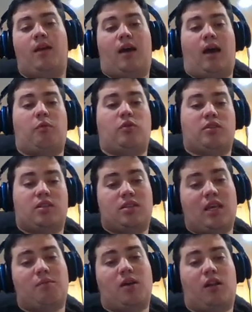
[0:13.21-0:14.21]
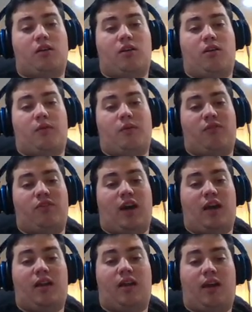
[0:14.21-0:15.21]
I'm using the same color coding we've
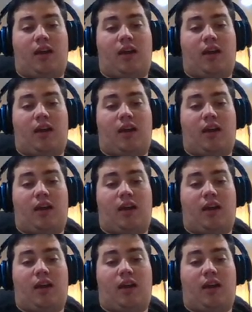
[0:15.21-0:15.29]
got